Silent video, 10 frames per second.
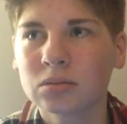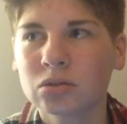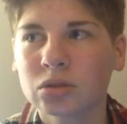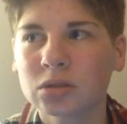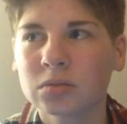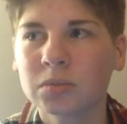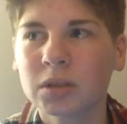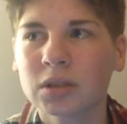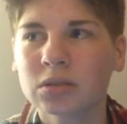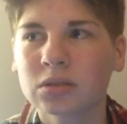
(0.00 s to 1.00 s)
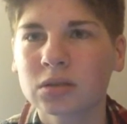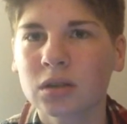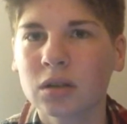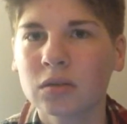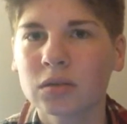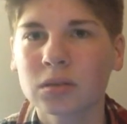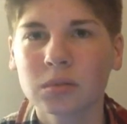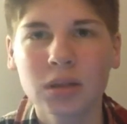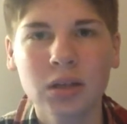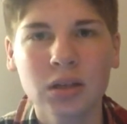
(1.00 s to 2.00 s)
just because they're all over the
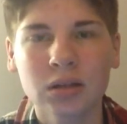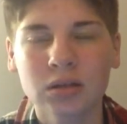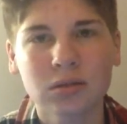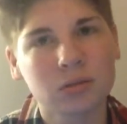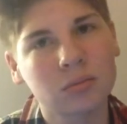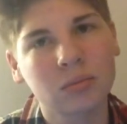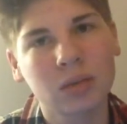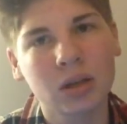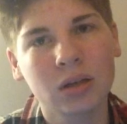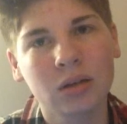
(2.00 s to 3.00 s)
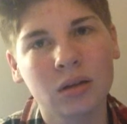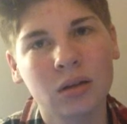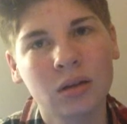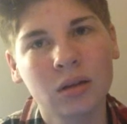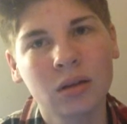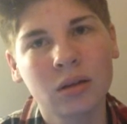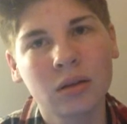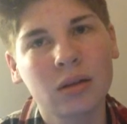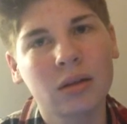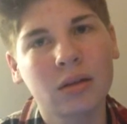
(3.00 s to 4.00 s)
media doesn't mean
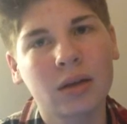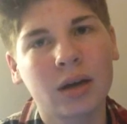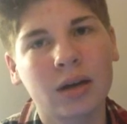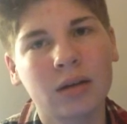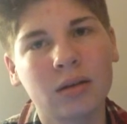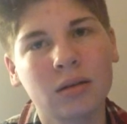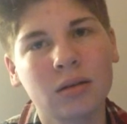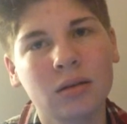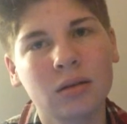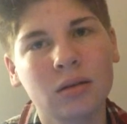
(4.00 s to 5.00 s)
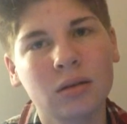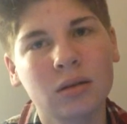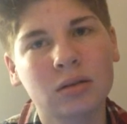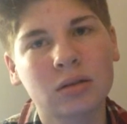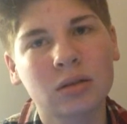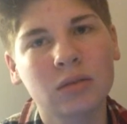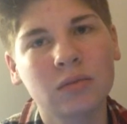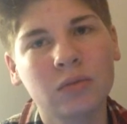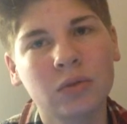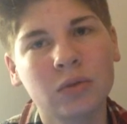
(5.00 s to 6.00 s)
that it's an
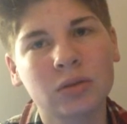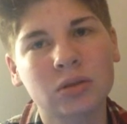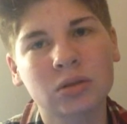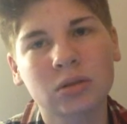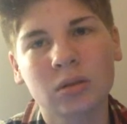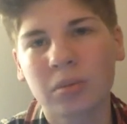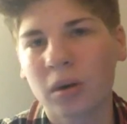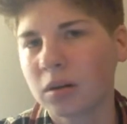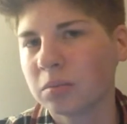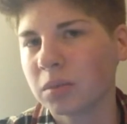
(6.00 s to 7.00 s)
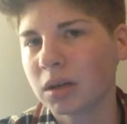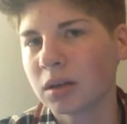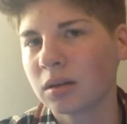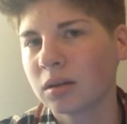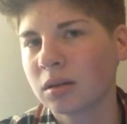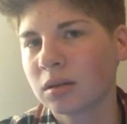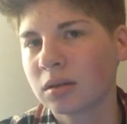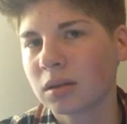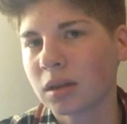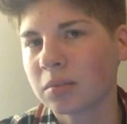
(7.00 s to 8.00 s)
influence upon me
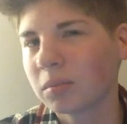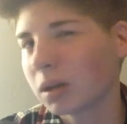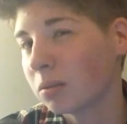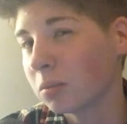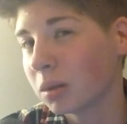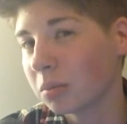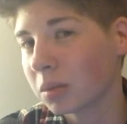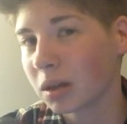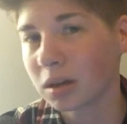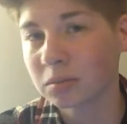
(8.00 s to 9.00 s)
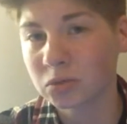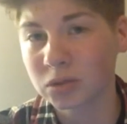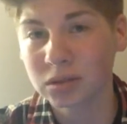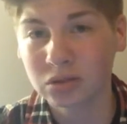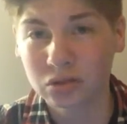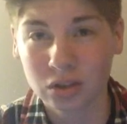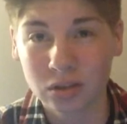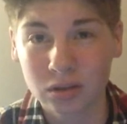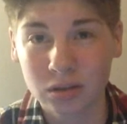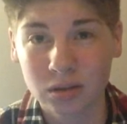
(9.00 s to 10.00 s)
that made me become
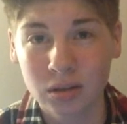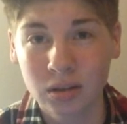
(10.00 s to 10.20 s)
transgender.